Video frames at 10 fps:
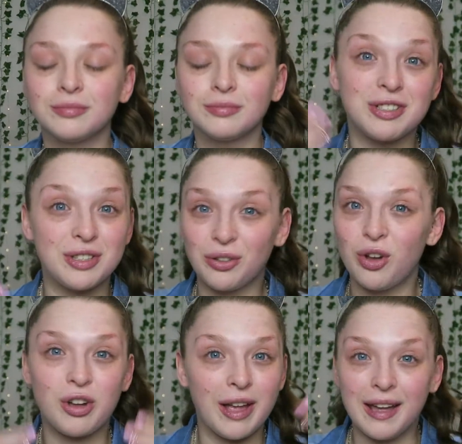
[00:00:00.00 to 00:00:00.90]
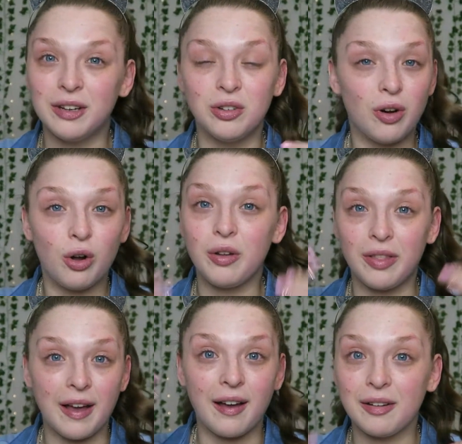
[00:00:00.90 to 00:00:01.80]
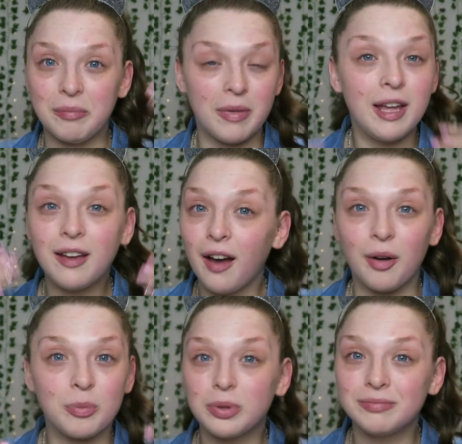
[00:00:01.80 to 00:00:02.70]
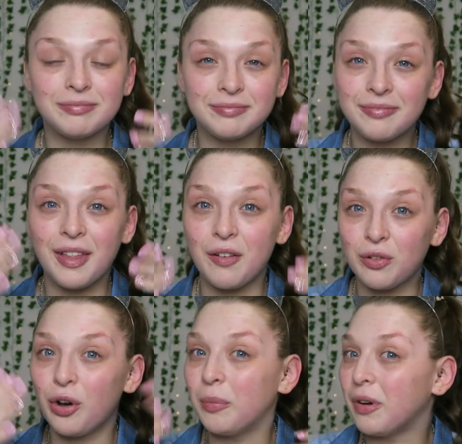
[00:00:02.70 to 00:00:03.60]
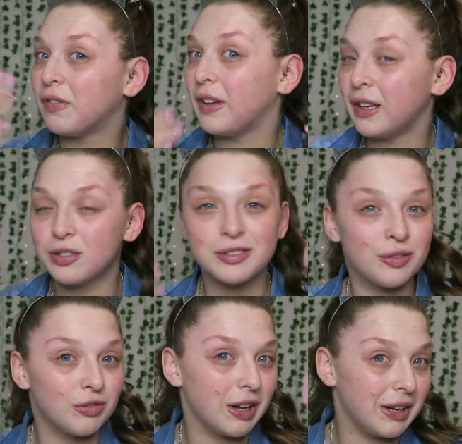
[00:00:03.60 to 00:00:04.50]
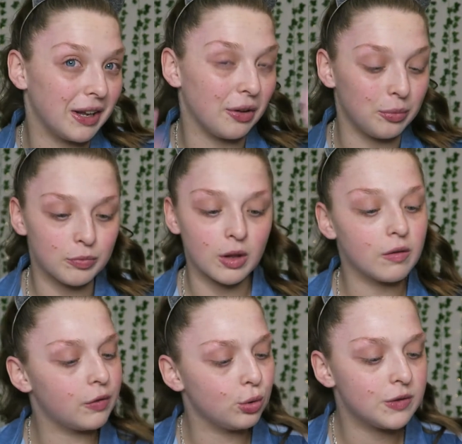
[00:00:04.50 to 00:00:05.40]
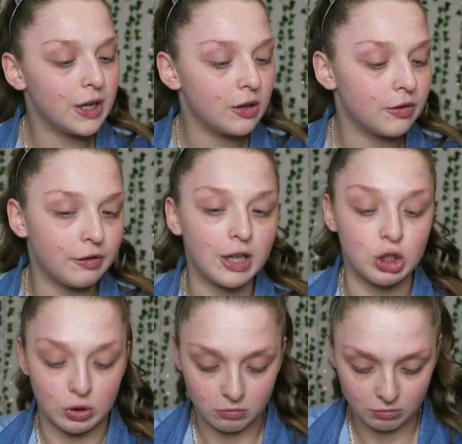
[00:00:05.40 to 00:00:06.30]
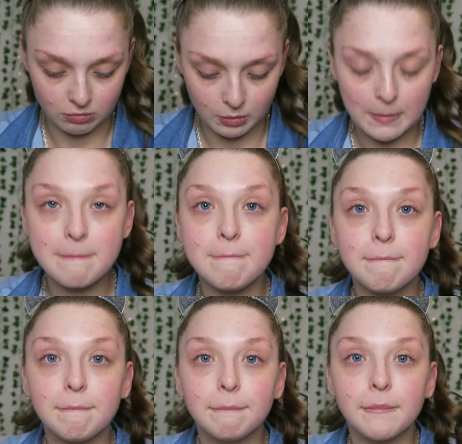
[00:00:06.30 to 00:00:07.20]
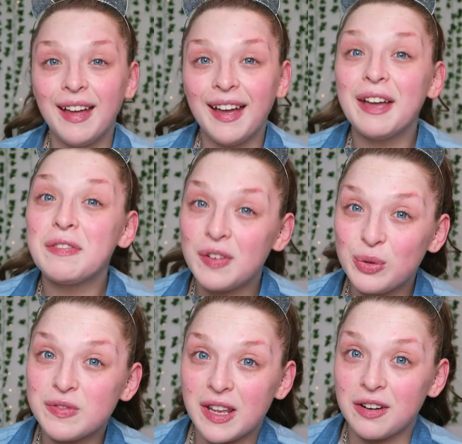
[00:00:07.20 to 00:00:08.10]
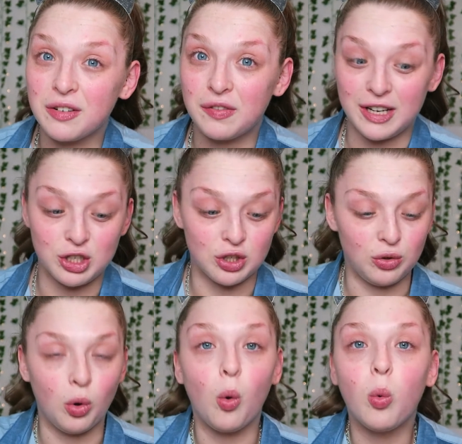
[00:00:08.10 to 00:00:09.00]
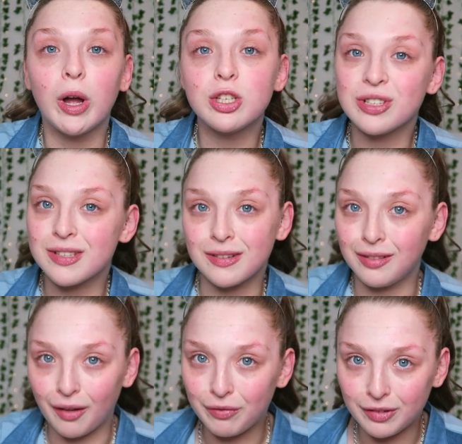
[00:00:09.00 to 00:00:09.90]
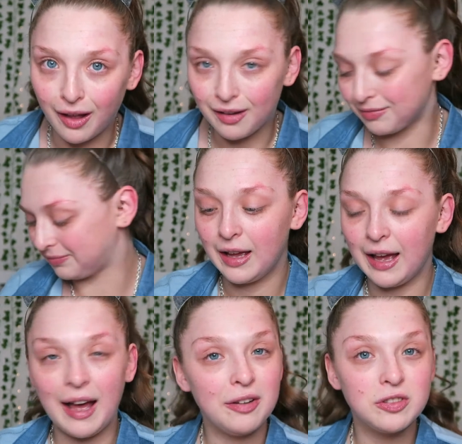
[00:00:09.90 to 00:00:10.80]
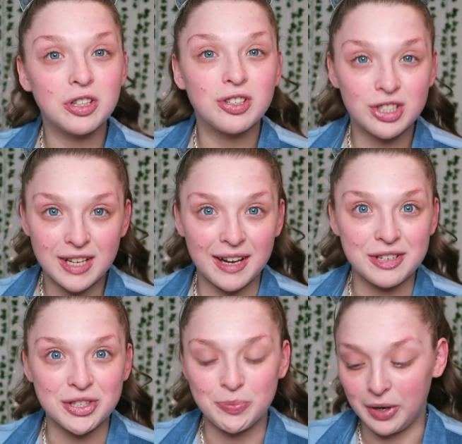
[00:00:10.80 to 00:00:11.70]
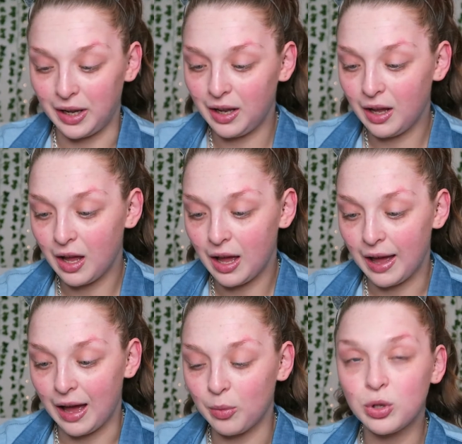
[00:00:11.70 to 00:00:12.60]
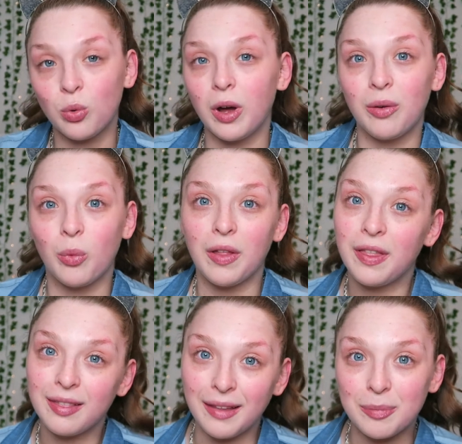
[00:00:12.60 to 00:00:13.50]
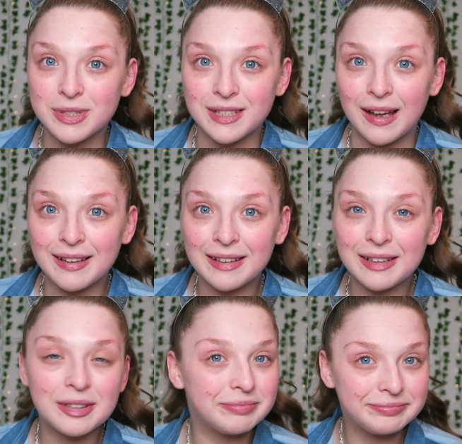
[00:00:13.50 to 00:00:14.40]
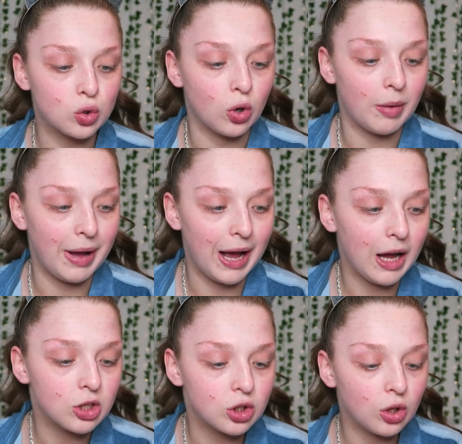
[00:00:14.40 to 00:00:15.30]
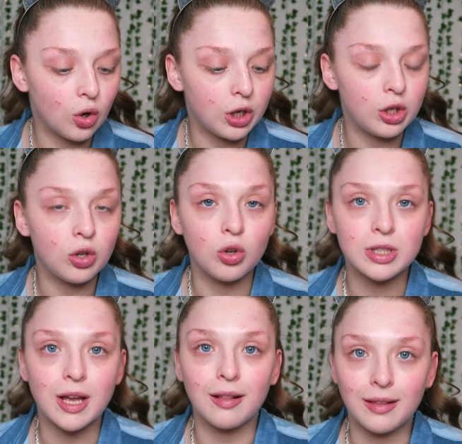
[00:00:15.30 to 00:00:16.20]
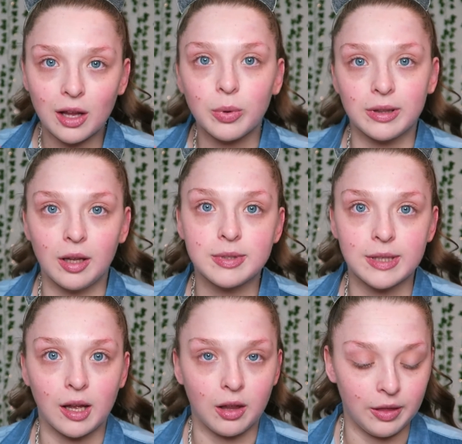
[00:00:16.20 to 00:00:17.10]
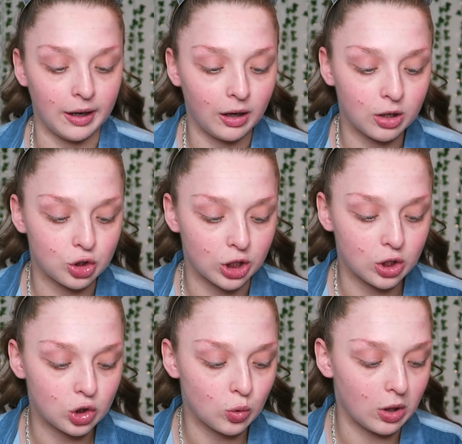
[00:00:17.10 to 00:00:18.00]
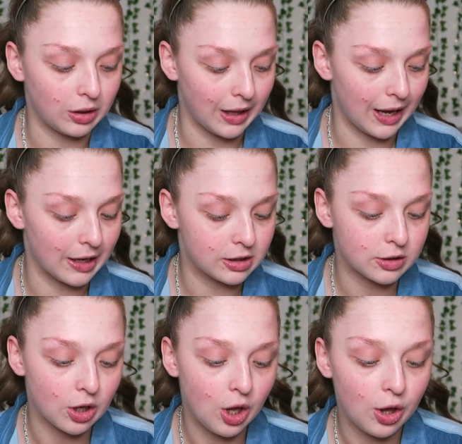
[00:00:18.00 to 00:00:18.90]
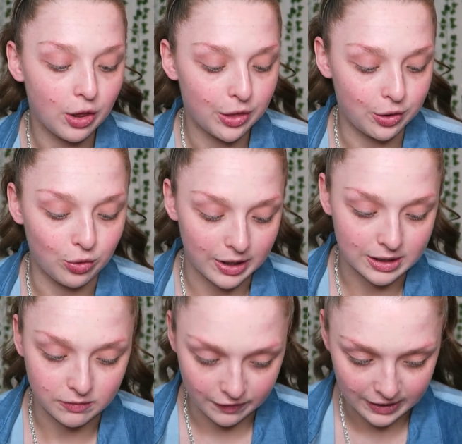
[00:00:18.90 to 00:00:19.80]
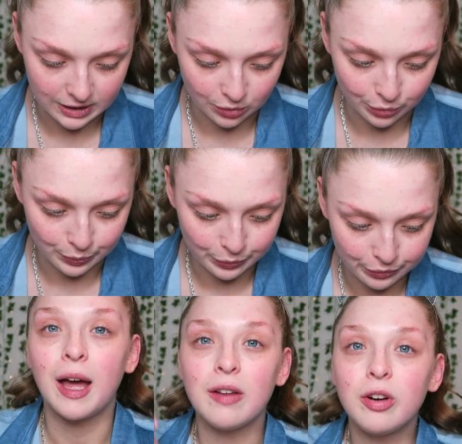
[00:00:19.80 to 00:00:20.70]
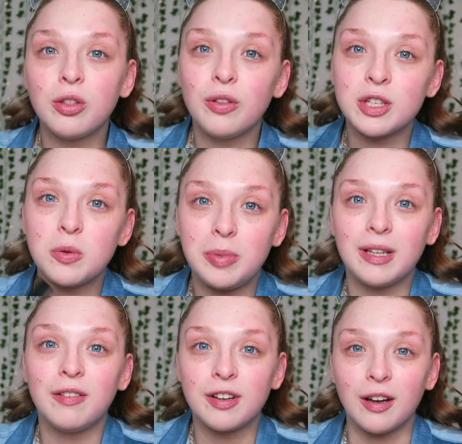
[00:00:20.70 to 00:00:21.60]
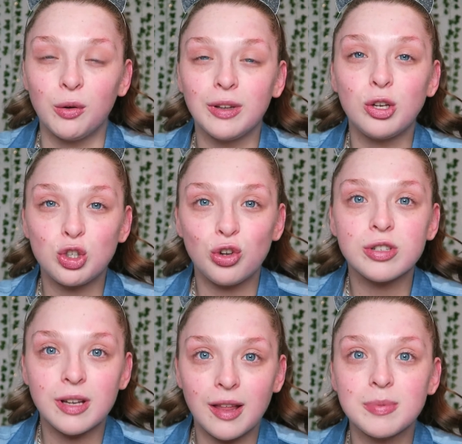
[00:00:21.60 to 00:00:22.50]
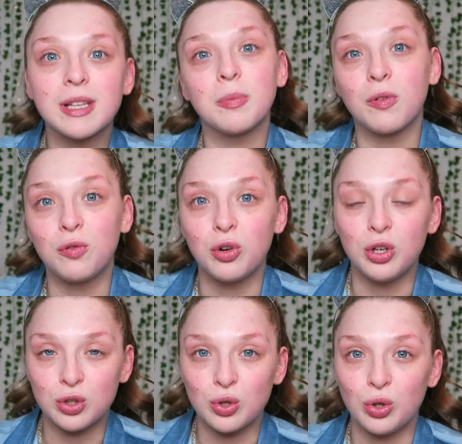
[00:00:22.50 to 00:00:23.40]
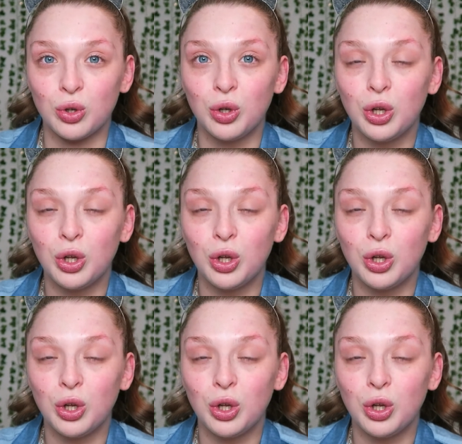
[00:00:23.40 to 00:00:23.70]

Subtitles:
Just to lock in all of that makeup that I've got on my face right now. It feels very refreshing. It feels very refreshing though, which is lovely. After setting spray, I would go in with lipstick. So I'm actually going to use a liquid lipstick, I think, just so it lasts through this video. I never thought this would be difficult, like choosing a lipstick before you do